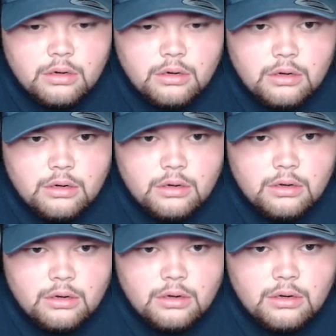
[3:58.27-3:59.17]

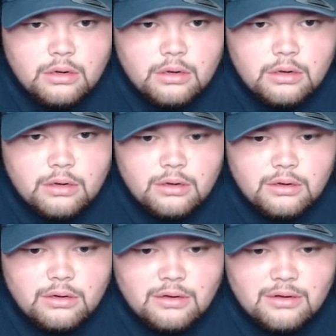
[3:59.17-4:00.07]

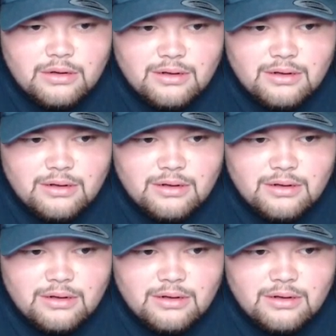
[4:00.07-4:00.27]
This person isn't speaking.